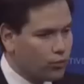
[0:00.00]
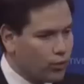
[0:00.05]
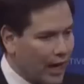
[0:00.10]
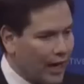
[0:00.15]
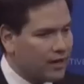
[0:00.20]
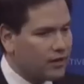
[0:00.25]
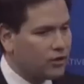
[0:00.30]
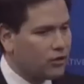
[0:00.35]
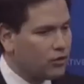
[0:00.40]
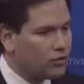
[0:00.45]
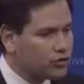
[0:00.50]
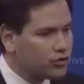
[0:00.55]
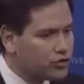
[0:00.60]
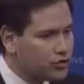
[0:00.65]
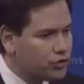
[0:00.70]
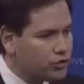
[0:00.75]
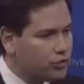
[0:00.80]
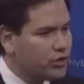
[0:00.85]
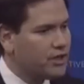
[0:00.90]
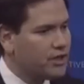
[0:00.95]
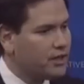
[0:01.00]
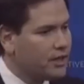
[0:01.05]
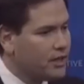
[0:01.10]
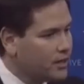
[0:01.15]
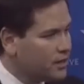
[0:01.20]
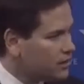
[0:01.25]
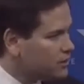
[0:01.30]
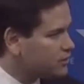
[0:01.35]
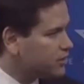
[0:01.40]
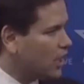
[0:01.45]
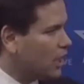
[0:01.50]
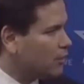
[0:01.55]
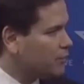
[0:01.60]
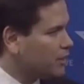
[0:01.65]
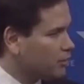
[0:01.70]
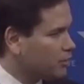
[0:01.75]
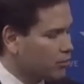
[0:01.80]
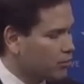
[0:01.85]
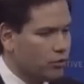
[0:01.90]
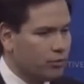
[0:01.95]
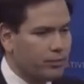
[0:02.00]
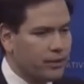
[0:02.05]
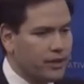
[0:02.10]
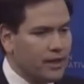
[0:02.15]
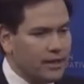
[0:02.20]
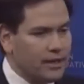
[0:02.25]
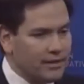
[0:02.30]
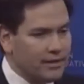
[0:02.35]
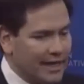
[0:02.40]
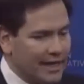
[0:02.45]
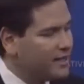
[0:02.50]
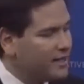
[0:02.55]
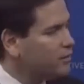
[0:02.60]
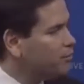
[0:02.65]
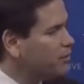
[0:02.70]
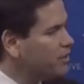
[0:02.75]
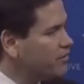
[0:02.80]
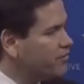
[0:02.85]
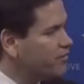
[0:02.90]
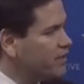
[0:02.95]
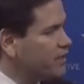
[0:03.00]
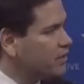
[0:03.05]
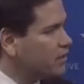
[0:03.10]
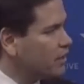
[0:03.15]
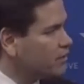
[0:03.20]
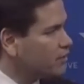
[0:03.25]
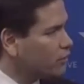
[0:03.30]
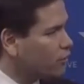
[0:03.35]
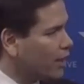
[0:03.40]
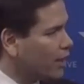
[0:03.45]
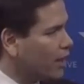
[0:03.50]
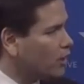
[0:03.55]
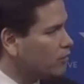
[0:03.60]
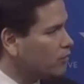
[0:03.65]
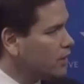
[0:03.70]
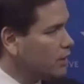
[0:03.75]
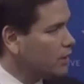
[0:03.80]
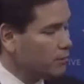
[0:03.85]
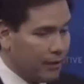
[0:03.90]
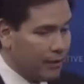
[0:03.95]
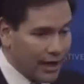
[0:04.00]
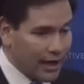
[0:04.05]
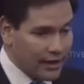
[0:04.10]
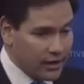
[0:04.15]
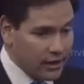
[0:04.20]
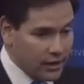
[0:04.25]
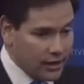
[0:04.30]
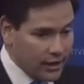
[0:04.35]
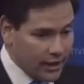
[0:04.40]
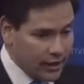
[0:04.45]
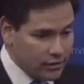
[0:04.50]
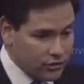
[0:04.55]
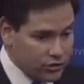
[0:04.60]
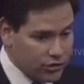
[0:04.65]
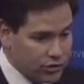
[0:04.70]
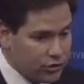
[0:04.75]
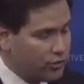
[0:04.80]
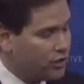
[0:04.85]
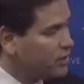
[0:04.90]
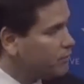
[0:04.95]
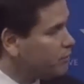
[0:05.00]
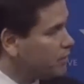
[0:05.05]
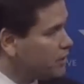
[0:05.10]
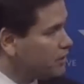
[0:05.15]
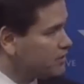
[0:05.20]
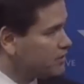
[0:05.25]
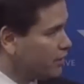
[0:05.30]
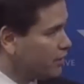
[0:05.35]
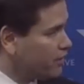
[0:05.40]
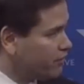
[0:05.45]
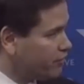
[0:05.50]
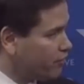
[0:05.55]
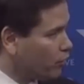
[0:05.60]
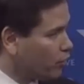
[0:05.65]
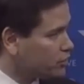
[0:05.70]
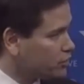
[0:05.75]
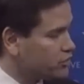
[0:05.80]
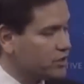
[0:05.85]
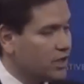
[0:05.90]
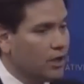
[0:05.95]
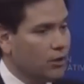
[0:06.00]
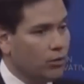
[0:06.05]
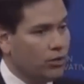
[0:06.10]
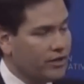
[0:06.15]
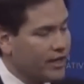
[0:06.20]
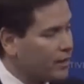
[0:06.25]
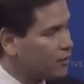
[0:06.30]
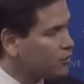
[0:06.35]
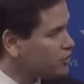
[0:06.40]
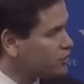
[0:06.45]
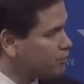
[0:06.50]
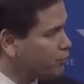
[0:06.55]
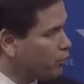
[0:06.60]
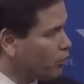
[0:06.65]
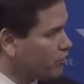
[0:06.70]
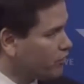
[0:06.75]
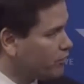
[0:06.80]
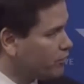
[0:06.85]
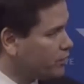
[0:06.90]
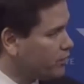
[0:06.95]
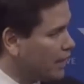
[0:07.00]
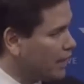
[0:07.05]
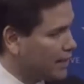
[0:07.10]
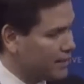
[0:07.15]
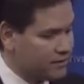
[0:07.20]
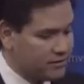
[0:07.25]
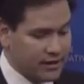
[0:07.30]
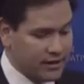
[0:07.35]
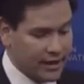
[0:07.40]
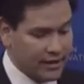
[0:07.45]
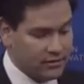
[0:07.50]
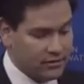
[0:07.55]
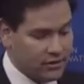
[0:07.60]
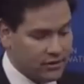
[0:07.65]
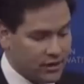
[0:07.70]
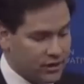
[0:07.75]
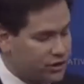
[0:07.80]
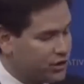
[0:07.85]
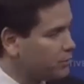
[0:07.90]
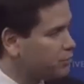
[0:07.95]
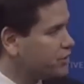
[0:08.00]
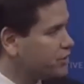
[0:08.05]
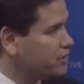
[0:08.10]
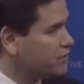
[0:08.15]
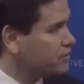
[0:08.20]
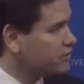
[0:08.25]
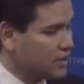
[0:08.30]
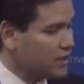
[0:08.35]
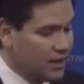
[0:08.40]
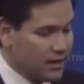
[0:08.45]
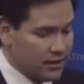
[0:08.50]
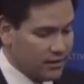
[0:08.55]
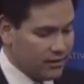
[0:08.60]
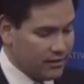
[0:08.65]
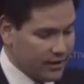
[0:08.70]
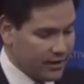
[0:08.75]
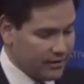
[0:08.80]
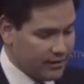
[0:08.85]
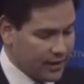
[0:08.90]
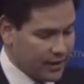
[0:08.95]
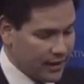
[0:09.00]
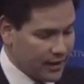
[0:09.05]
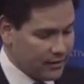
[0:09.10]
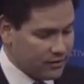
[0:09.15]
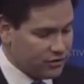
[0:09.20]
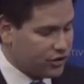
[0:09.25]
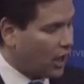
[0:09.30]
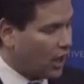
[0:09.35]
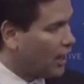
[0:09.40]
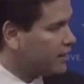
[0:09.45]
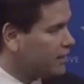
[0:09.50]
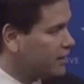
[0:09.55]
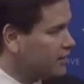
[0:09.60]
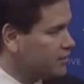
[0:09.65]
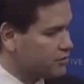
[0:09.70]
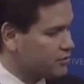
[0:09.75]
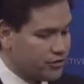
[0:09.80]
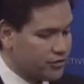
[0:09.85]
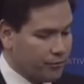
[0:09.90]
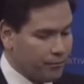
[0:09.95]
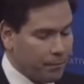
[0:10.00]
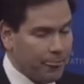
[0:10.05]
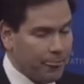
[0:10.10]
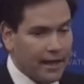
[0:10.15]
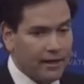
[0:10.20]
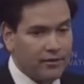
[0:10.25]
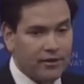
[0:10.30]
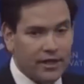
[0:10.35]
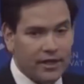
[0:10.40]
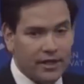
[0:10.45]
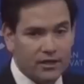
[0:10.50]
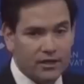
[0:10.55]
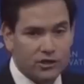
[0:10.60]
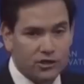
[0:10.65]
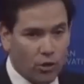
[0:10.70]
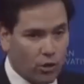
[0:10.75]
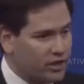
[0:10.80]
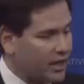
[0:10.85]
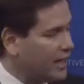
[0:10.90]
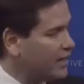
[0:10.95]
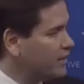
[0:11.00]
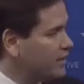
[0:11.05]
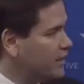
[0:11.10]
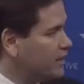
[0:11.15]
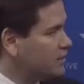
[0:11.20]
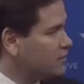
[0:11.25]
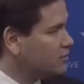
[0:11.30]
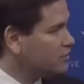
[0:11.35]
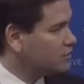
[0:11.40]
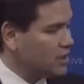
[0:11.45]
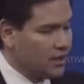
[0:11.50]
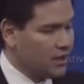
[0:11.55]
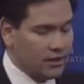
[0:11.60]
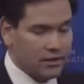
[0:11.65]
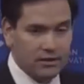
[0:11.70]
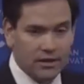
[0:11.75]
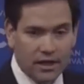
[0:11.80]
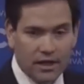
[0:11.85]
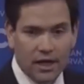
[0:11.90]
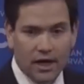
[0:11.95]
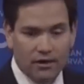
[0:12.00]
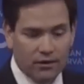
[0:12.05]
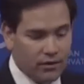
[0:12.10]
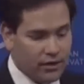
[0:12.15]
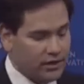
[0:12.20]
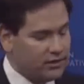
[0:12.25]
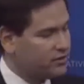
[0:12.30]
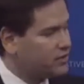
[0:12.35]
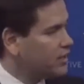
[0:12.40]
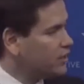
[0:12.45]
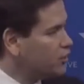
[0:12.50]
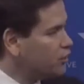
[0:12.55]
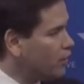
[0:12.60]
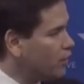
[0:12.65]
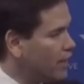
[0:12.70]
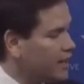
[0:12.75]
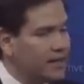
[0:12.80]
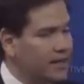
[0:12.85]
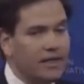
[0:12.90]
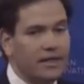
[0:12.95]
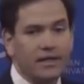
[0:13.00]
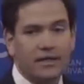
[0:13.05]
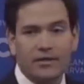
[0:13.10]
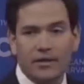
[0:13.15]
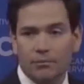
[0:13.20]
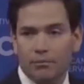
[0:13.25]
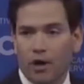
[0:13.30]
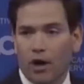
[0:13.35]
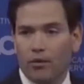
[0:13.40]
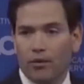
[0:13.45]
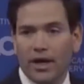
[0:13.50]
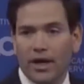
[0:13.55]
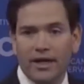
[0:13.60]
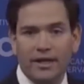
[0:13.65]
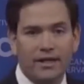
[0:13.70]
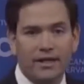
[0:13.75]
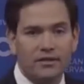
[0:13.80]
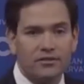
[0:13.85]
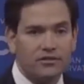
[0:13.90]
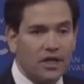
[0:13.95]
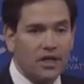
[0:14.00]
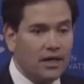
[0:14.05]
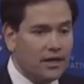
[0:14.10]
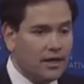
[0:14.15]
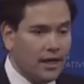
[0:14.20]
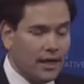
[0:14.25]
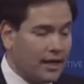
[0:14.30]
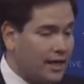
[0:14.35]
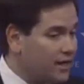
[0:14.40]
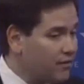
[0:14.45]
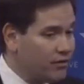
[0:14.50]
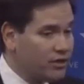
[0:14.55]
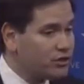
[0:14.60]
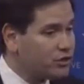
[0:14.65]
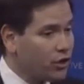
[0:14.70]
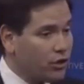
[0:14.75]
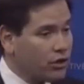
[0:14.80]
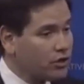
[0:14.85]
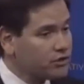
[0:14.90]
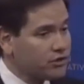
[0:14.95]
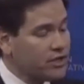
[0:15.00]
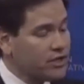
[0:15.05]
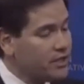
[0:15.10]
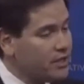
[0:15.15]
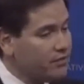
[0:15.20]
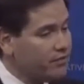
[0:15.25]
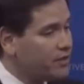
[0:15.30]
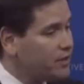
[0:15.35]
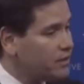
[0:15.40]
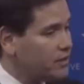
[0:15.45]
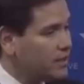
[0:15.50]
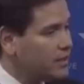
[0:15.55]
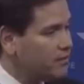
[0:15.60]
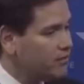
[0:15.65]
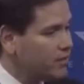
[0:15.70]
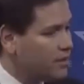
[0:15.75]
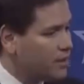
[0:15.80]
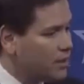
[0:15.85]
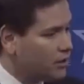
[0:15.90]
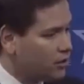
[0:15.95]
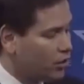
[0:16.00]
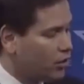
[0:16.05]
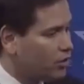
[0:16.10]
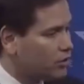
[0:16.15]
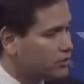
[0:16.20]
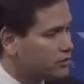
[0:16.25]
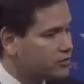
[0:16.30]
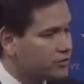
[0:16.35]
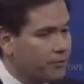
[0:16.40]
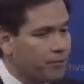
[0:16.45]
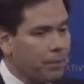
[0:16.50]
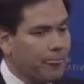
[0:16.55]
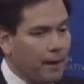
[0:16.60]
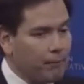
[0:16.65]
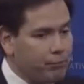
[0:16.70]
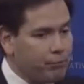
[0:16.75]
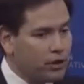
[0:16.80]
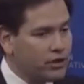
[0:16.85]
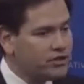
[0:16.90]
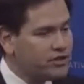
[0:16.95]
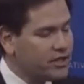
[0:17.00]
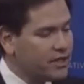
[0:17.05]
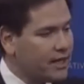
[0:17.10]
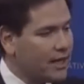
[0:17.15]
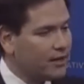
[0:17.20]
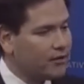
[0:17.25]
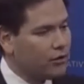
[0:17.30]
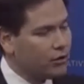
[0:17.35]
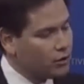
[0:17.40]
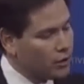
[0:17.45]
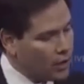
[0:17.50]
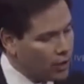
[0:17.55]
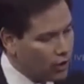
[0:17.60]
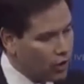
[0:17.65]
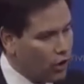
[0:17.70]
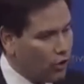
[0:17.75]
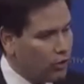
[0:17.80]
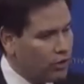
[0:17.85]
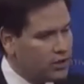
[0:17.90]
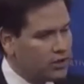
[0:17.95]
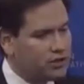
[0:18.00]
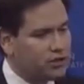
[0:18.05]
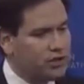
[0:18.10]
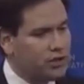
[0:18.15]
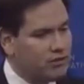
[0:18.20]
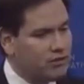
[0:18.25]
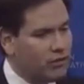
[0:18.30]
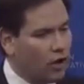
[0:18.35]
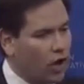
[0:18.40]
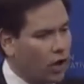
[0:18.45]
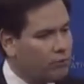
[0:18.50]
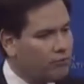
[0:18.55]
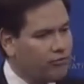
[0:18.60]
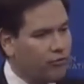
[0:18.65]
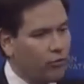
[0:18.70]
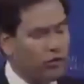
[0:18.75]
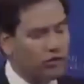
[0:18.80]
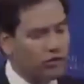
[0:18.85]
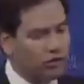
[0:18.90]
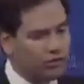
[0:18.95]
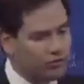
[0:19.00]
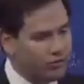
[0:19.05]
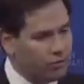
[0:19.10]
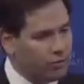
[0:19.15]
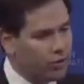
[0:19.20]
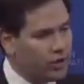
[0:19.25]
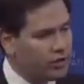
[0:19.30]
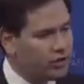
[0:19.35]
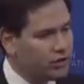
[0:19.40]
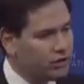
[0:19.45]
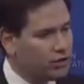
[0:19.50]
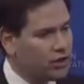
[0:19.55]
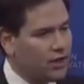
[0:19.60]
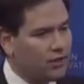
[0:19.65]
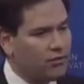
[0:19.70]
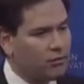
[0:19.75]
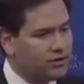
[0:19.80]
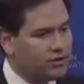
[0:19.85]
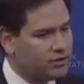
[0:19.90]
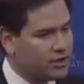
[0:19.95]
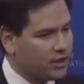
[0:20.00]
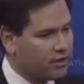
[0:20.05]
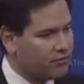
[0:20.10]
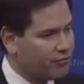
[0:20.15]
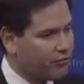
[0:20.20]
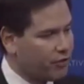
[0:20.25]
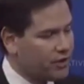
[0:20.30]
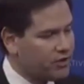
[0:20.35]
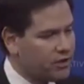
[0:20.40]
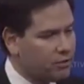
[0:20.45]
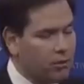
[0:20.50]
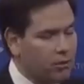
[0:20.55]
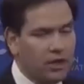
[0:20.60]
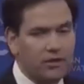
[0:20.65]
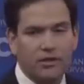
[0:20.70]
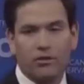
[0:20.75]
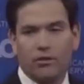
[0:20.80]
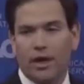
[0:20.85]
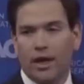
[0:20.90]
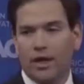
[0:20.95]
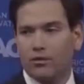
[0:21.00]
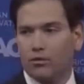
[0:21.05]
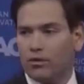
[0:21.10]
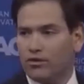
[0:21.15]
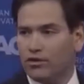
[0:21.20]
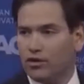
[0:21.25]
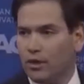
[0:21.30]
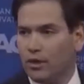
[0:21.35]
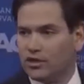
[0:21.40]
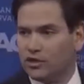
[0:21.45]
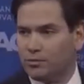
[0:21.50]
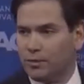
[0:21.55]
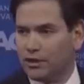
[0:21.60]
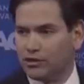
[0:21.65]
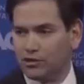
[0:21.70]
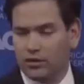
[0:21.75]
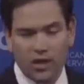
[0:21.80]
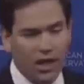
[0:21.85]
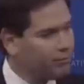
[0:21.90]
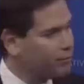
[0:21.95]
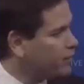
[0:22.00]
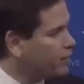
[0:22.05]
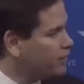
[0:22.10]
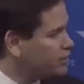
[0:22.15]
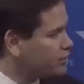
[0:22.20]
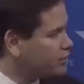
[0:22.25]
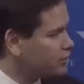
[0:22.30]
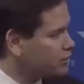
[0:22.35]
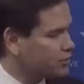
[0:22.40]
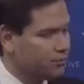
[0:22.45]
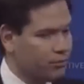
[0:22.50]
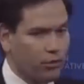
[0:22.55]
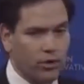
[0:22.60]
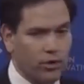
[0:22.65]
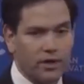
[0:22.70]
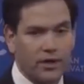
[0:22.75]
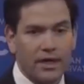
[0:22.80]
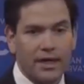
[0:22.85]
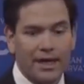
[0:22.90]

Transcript: radical Sunni Islamic group. They need to be defeated on the ground by a Sunni military force with air support from the United States. The Egyptians, the Saudis, the Jordanians, the Qataris, the UAE, the Bahrainis, even Turks and even Kurds, put together a coalition of armed forces from regional governments to confront them on the ground with U.S. Special Operations support,